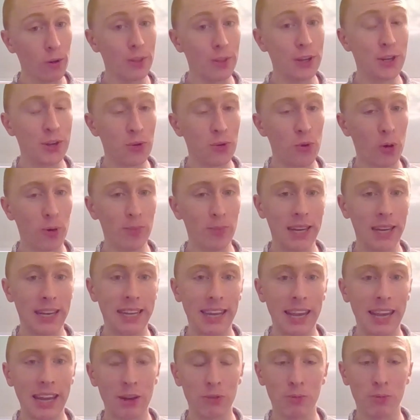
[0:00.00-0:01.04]
than you normally
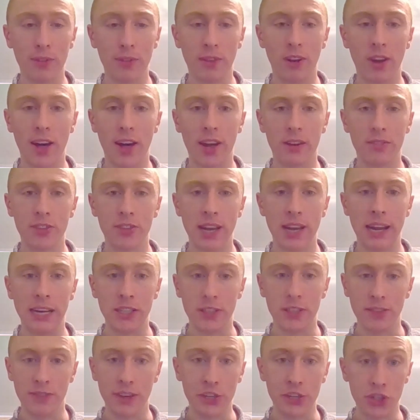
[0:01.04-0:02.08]
get with a lot of
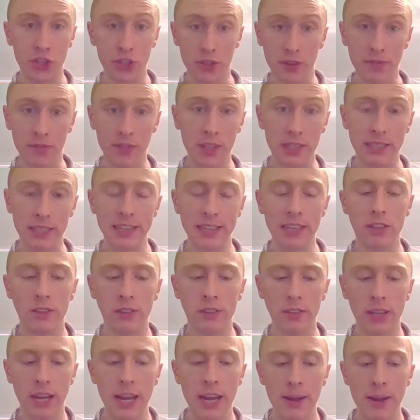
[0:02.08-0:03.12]
science fiction of this
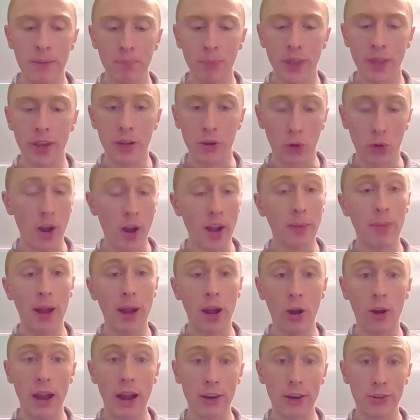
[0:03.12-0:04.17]
ilk. Greg
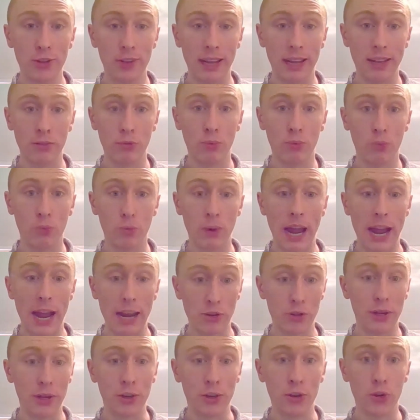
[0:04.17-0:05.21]
Bear
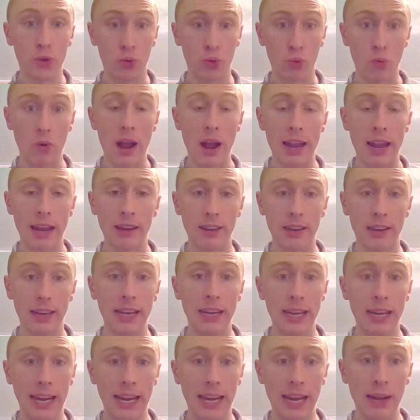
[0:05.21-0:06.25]
actually could write.
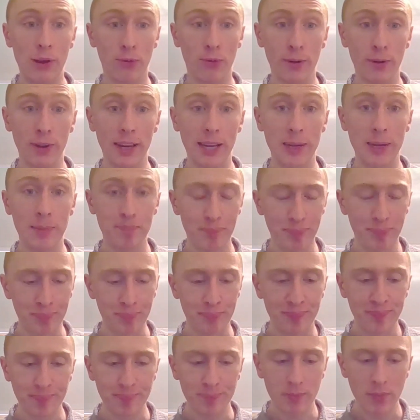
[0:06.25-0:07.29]
He really
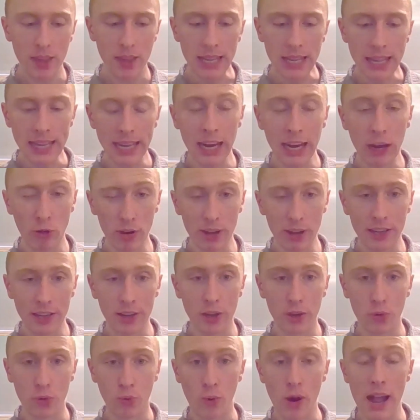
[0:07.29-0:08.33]

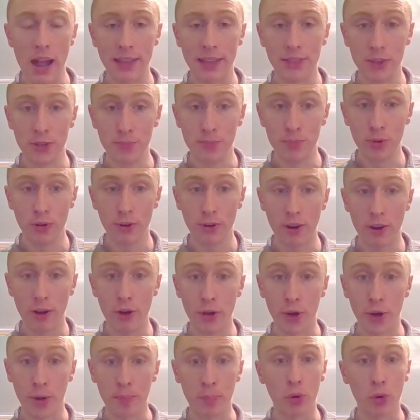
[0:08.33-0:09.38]
could write. This book
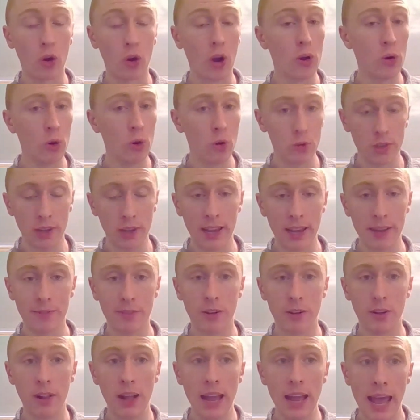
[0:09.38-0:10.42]
on a prose
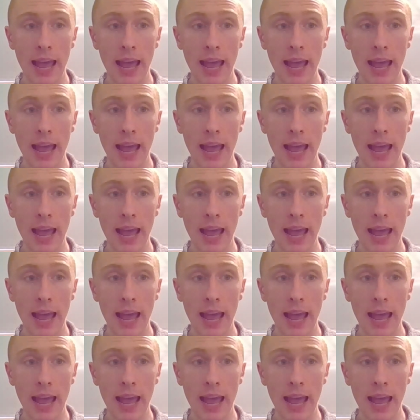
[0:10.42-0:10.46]
level